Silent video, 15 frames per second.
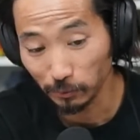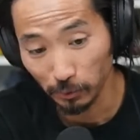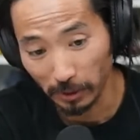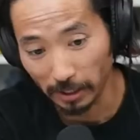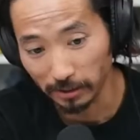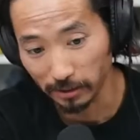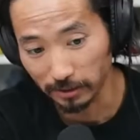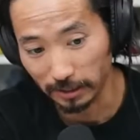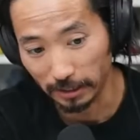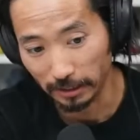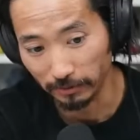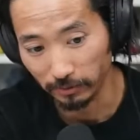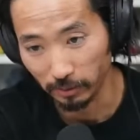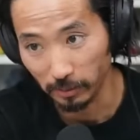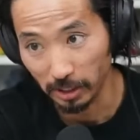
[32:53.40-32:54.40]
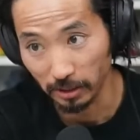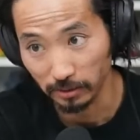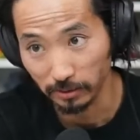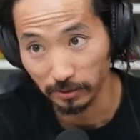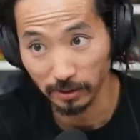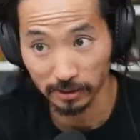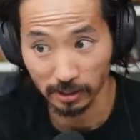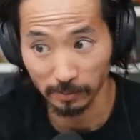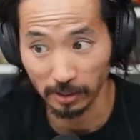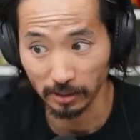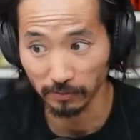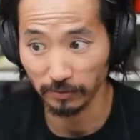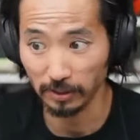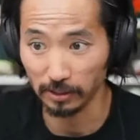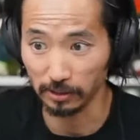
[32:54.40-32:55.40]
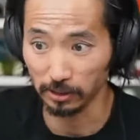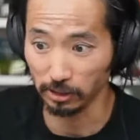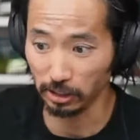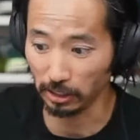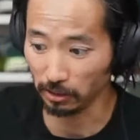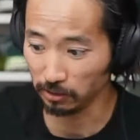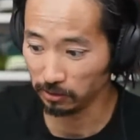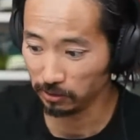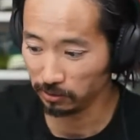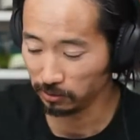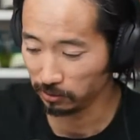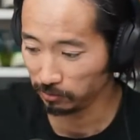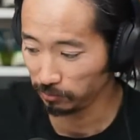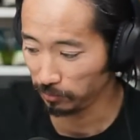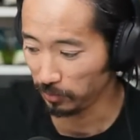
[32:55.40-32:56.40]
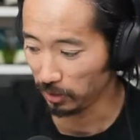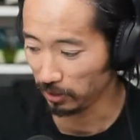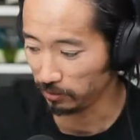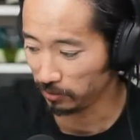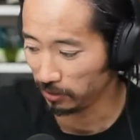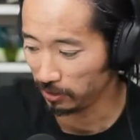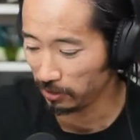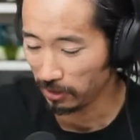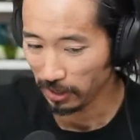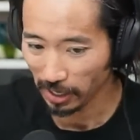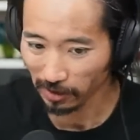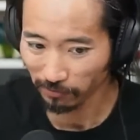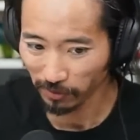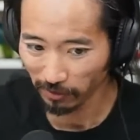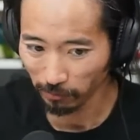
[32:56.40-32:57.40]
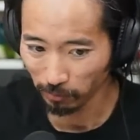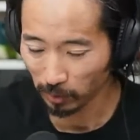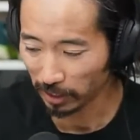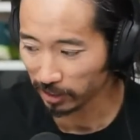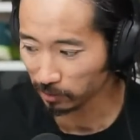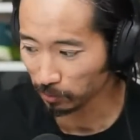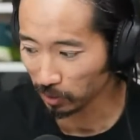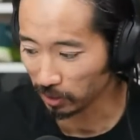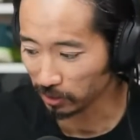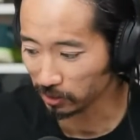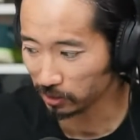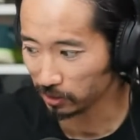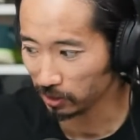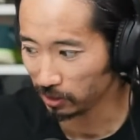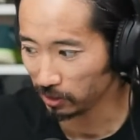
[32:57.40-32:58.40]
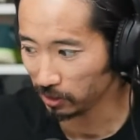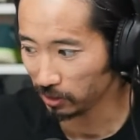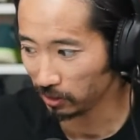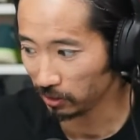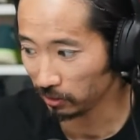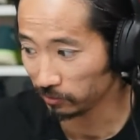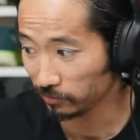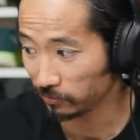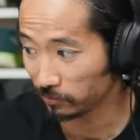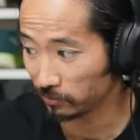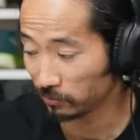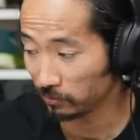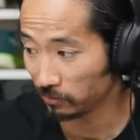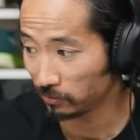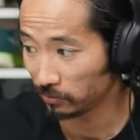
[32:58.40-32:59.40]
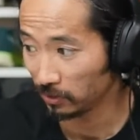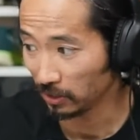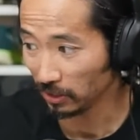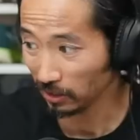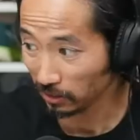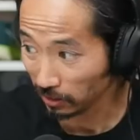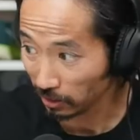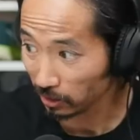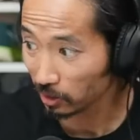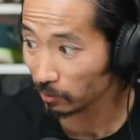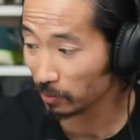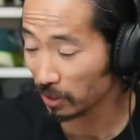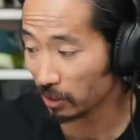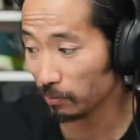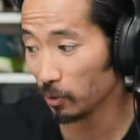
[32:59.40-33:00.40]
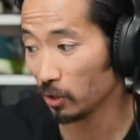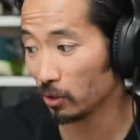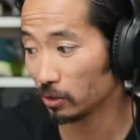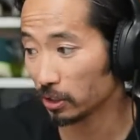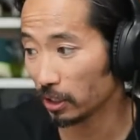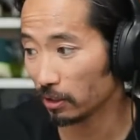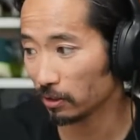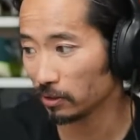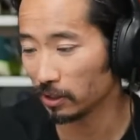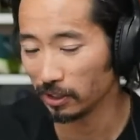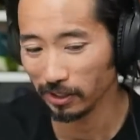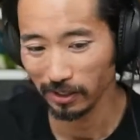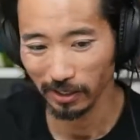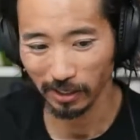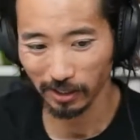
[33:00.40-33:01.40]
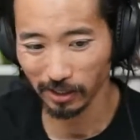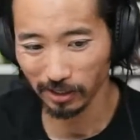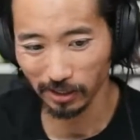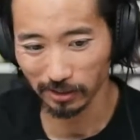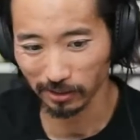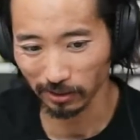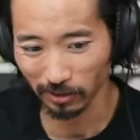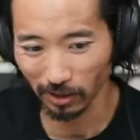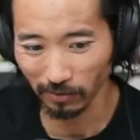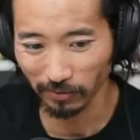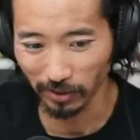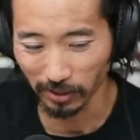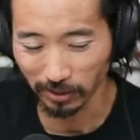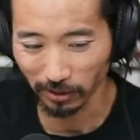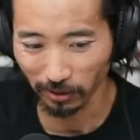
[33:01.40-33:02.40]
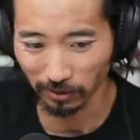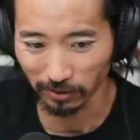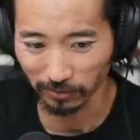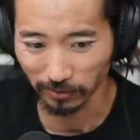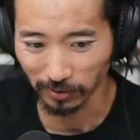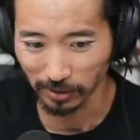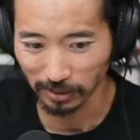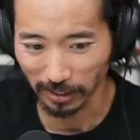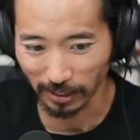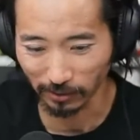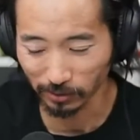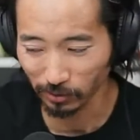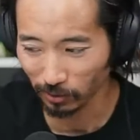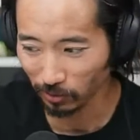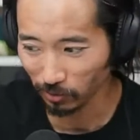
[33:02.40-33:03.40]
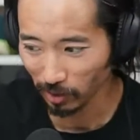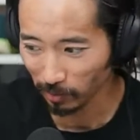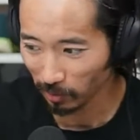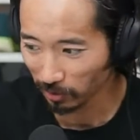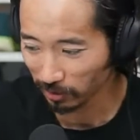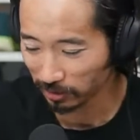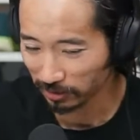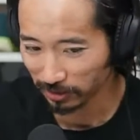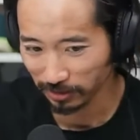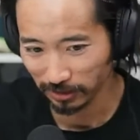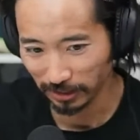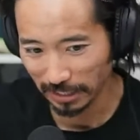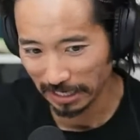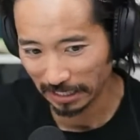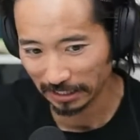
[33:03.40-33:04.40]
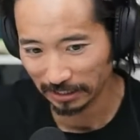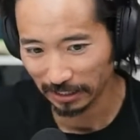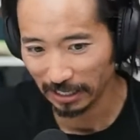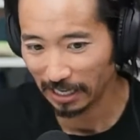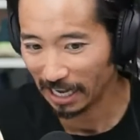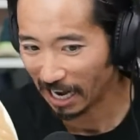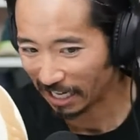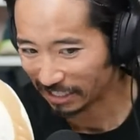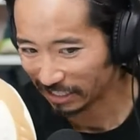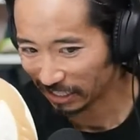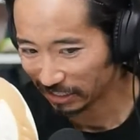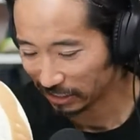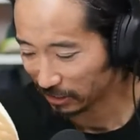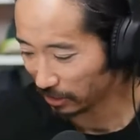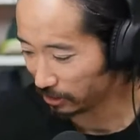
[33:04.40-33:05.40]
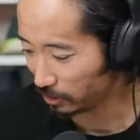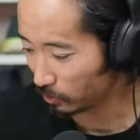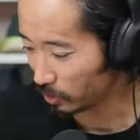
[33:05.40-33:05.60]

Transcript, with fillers: So that's exciting for me because I'm not a fan of the gel. But FF Blast Plus in here, a little bit of pure gel, and then this lovely color for this outsole rubber. I